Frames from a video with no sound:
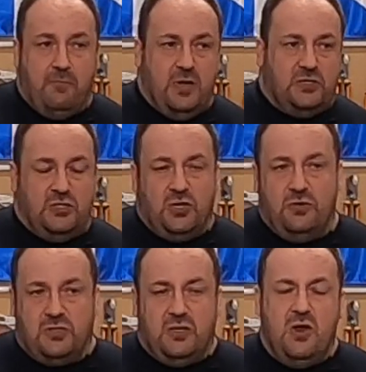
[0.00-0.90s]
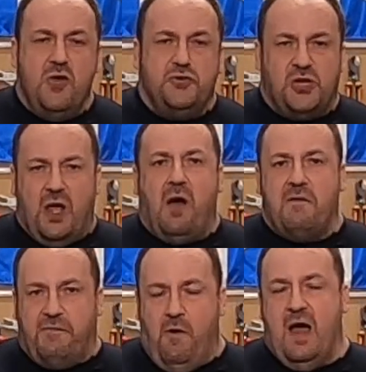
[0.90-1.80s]
which is usually, usually I
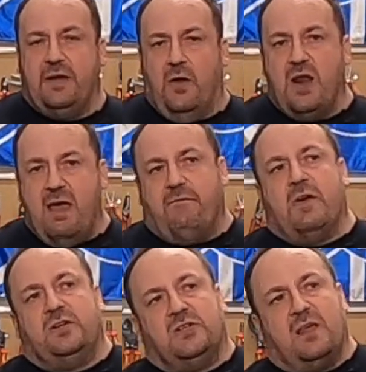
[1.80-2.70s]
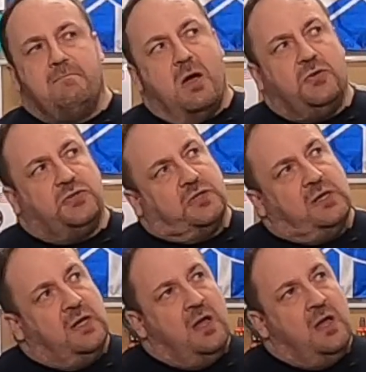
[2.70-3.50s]
find on average that most